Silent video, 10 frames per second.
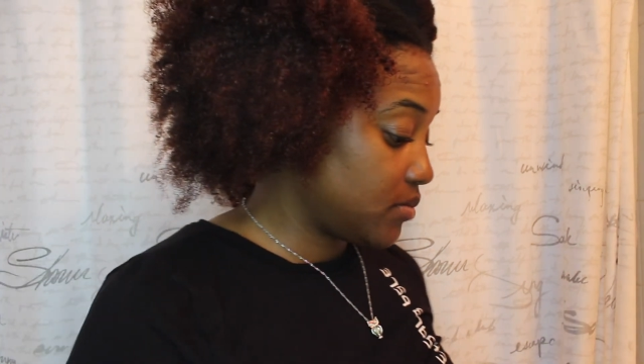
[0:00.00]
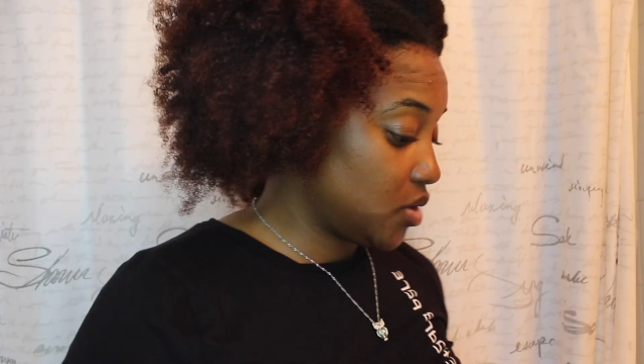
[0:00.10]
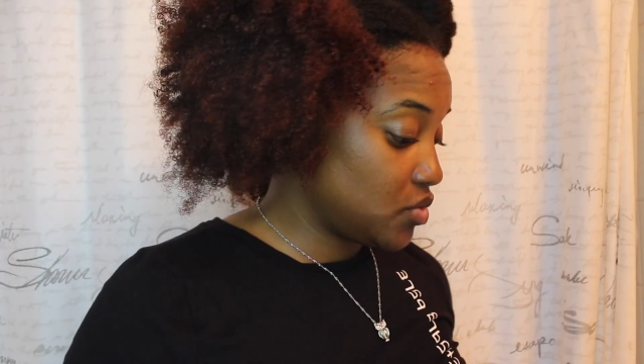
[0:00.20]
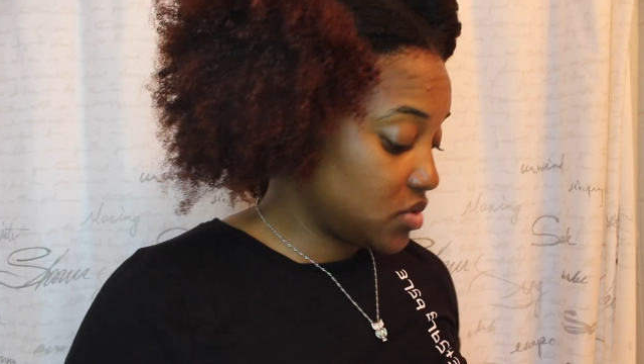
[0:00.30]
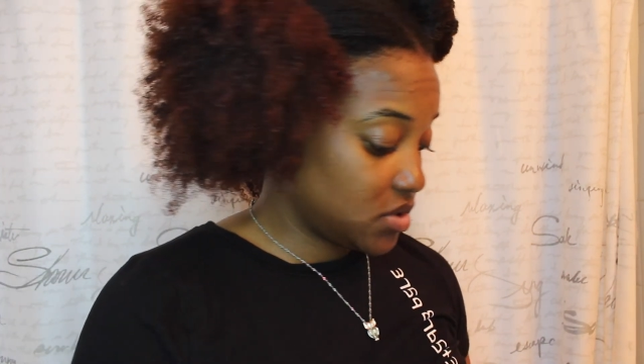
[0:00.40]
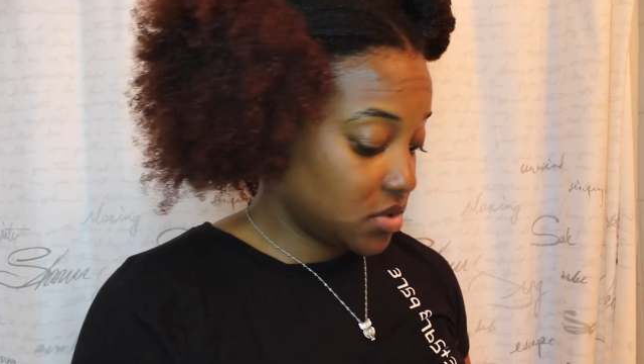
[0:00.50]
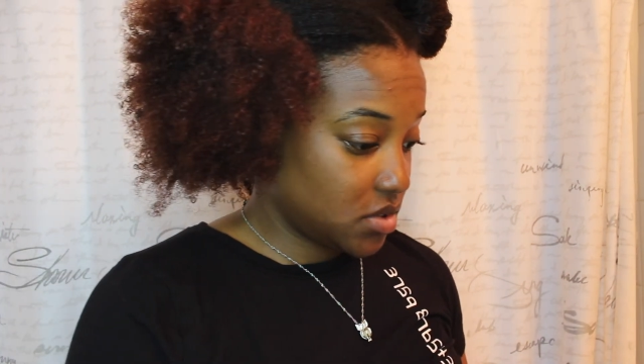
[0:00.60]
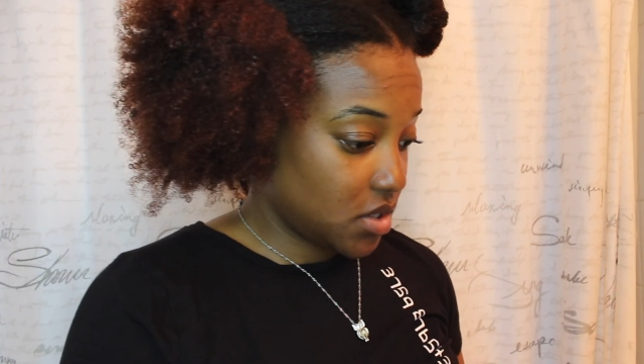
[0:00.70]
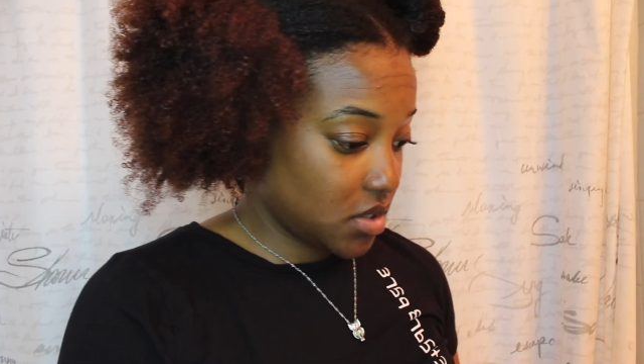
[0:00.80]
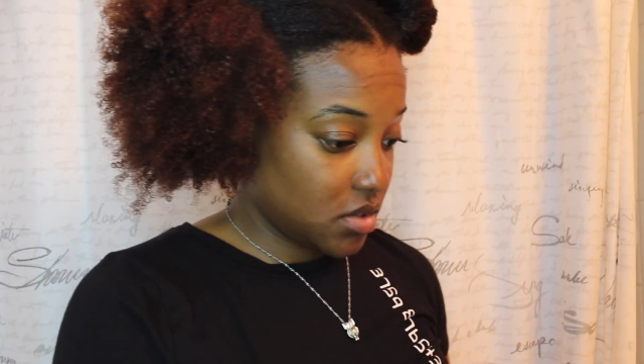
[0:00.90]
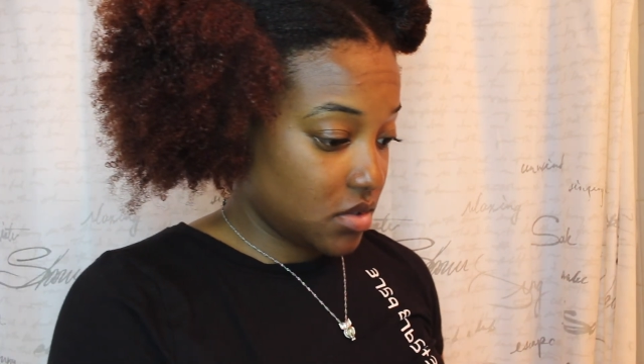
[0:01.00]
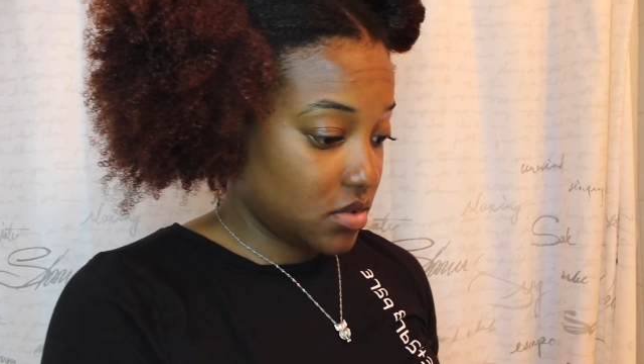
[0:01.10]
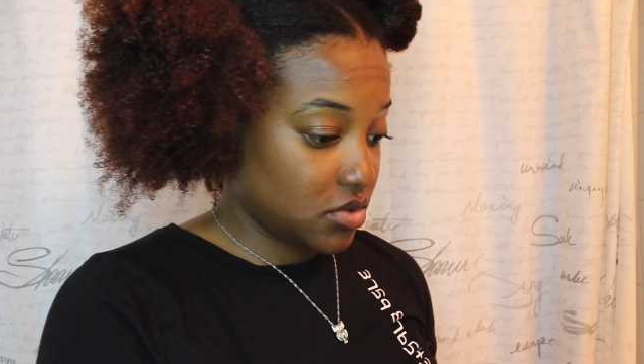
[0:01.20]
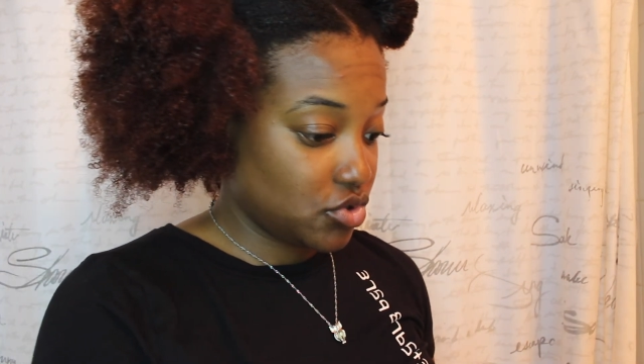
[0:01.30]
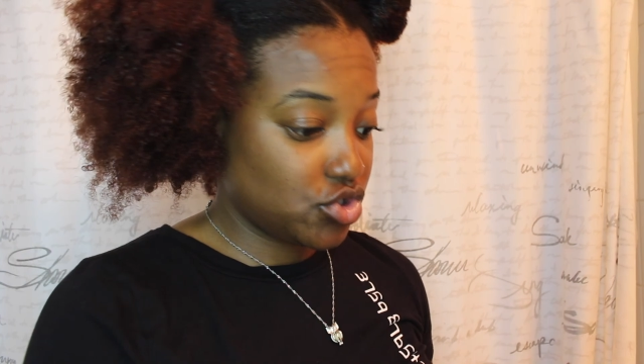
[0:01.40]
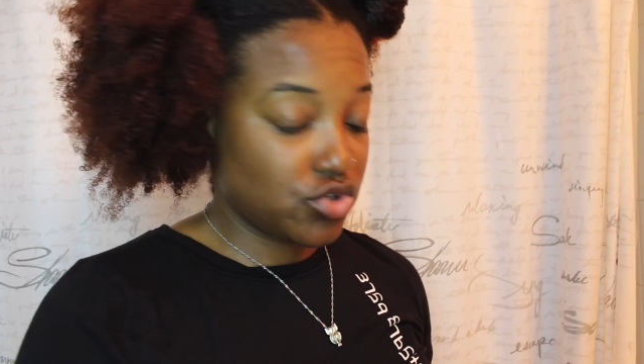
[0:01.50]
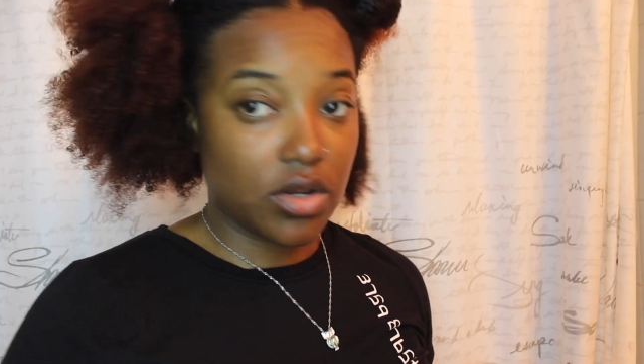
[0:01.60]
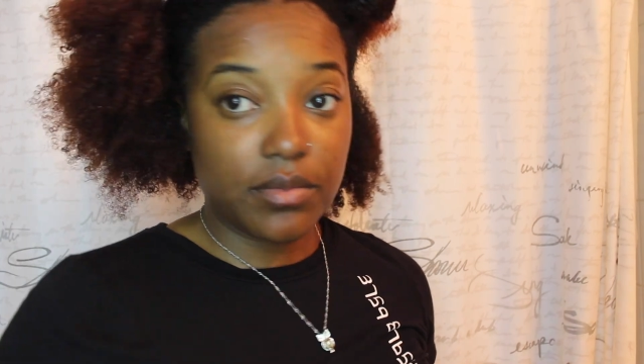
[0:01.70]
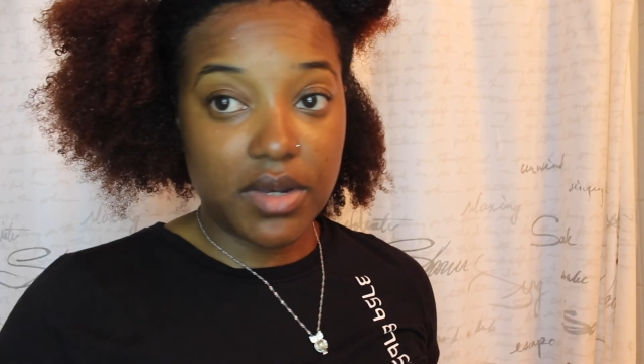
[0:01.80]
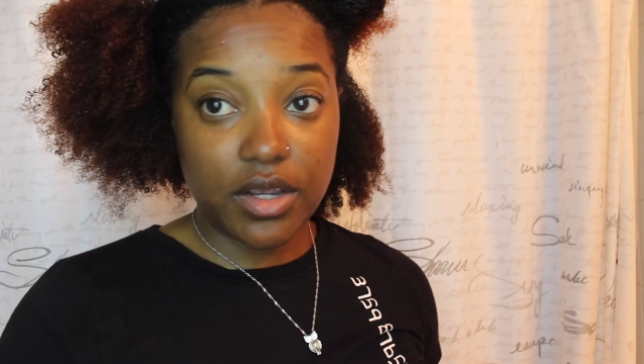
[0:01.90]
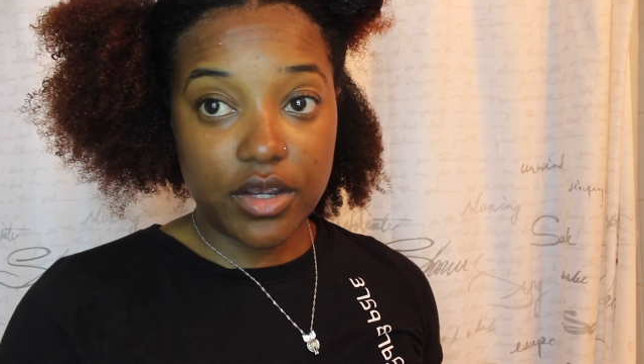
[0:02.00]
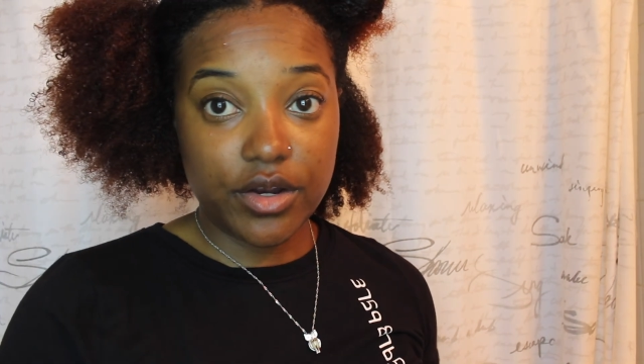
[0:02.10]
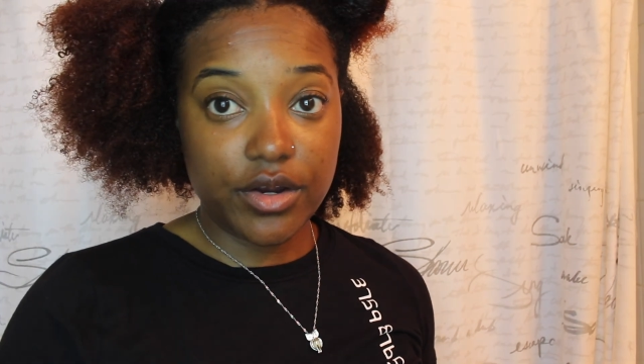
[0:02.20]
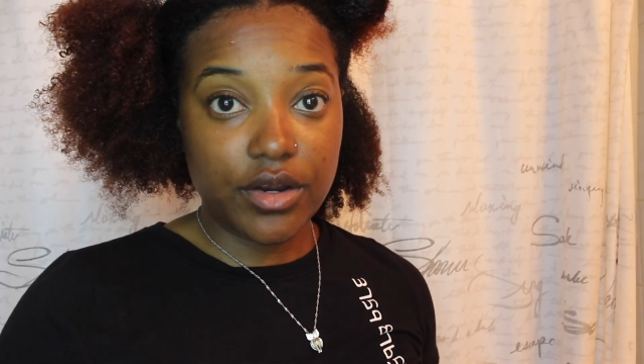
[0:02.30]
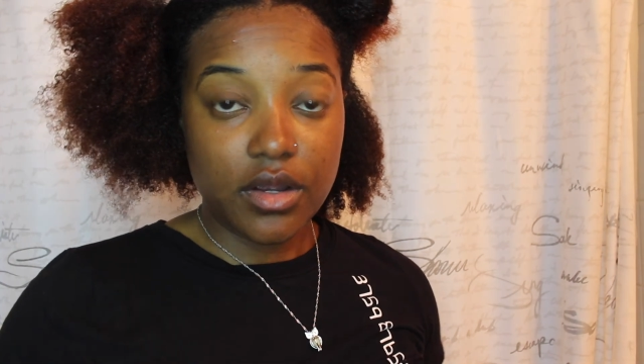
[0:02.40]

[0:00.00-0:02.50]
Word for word: I use it today to straighten my hair.